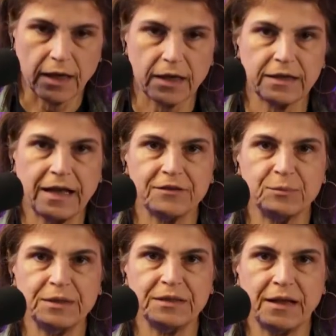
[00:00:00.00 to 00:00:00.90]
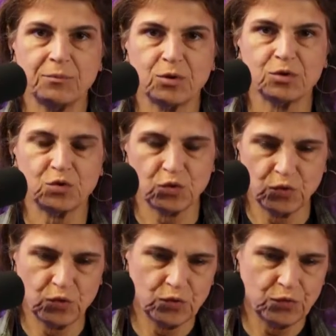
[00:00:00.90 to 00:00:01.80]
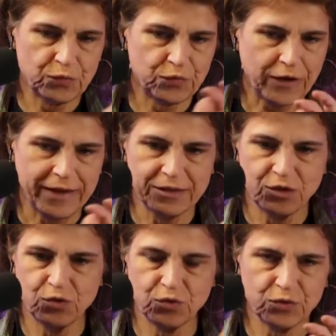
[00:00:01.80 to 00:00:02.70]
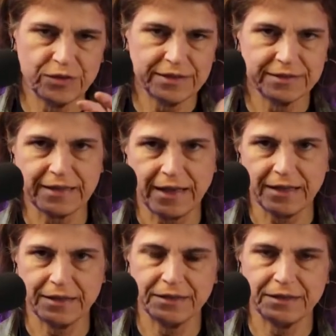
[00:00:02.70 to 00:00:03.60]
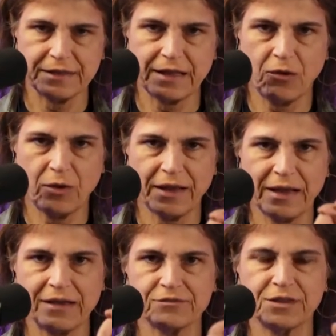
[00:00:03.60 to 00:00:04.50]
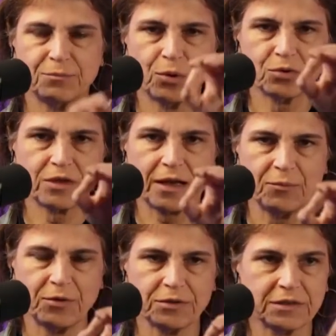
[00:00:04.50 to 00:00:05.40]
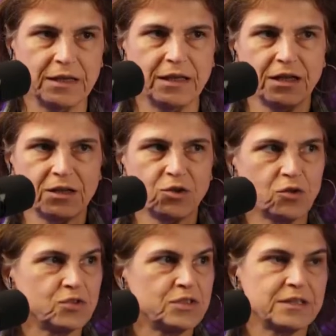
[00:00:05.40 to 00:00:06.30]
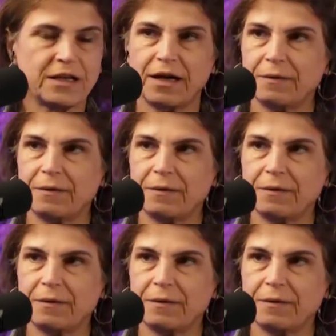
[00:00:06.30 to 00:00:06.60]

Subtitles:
And I've been able to fine tune exactly. Now I have the both cameras. Those